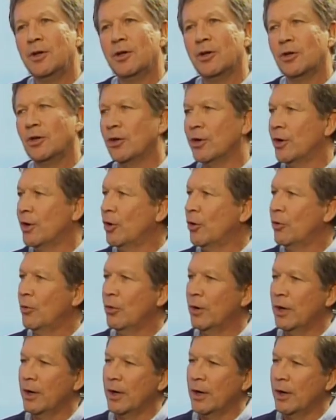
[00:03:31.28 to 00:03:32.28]
You
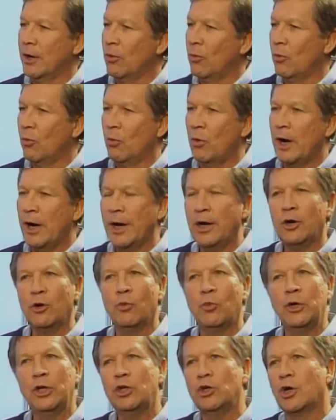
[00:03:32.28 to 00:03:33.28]
know, why are
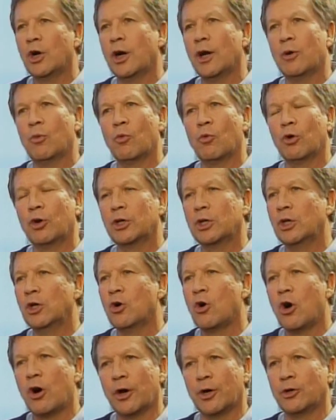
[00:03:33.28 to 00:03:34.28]
we not
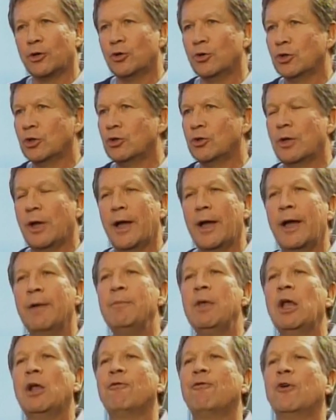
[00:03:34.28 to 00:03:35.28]
working harder? I
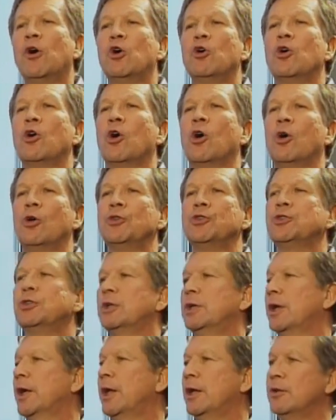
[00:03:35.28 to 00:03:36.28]
make phone calls
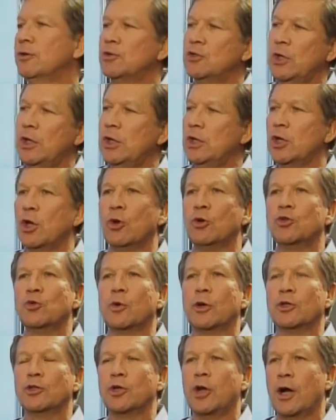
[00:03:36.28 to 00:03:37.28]
today, CEOs
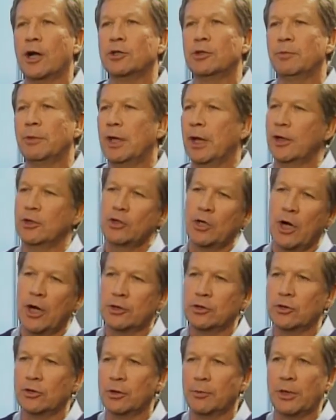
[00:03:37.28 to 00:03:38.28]
want to talk to me. I
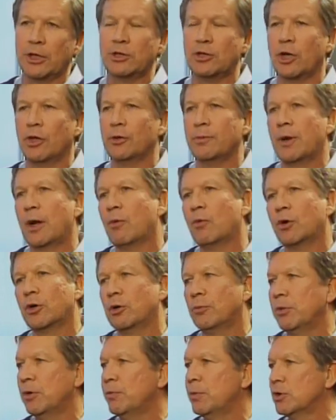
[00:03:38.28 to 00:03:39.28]
talk to them, I tell them how we're
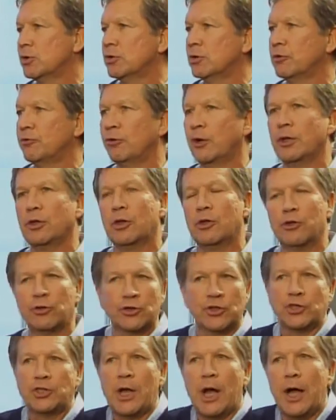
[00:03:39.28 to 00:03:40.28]
going to be business friendly. They're
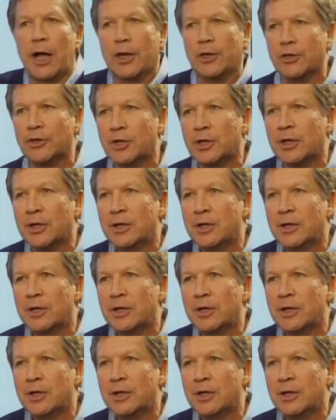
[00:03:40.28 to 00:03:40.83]
stunned.